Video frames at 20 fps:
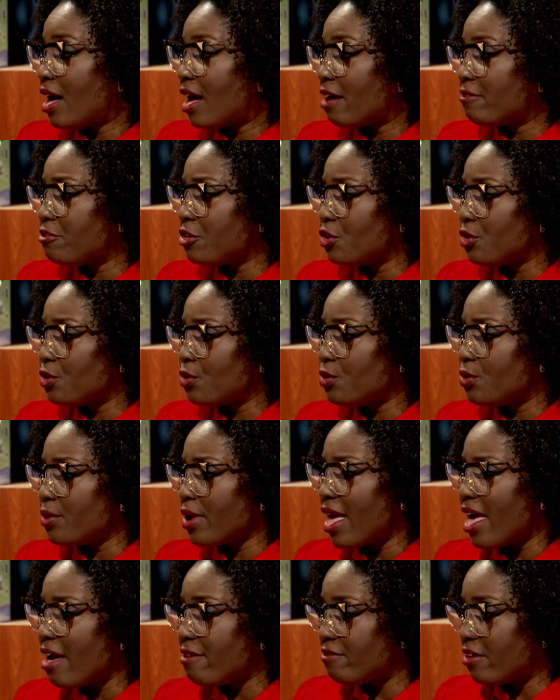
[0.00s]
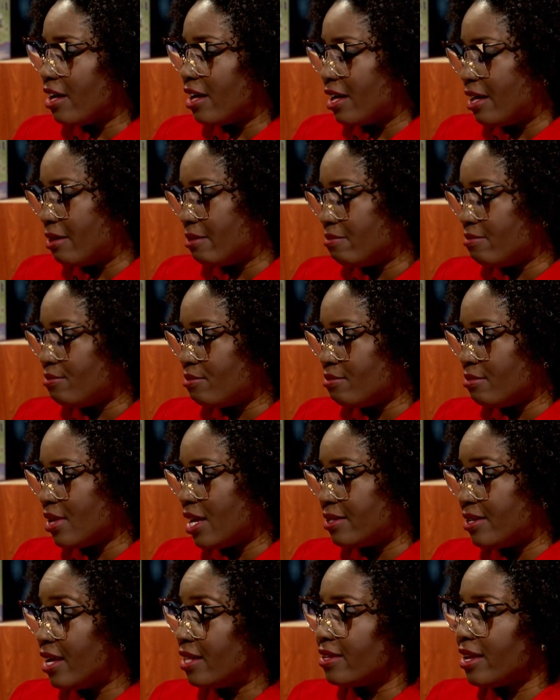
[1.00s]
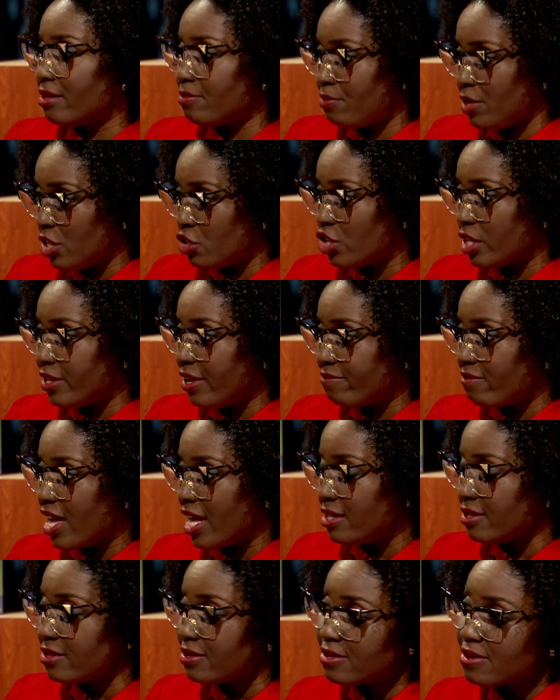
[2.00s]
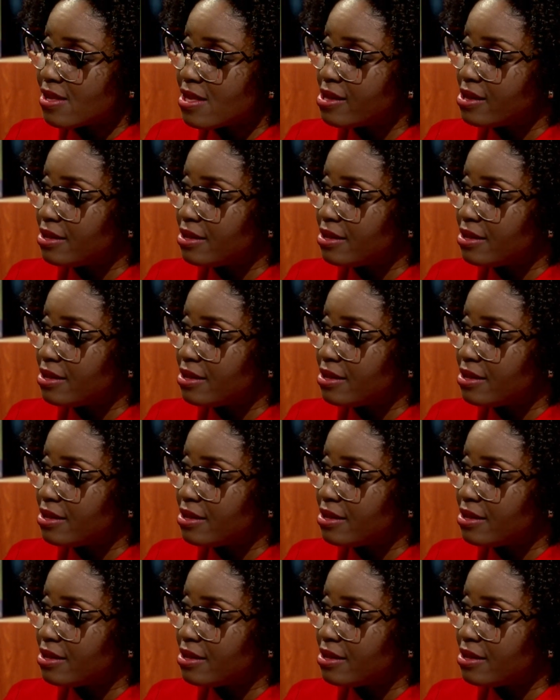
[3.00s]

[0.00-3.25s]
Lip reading: Have you ever attended pitching events?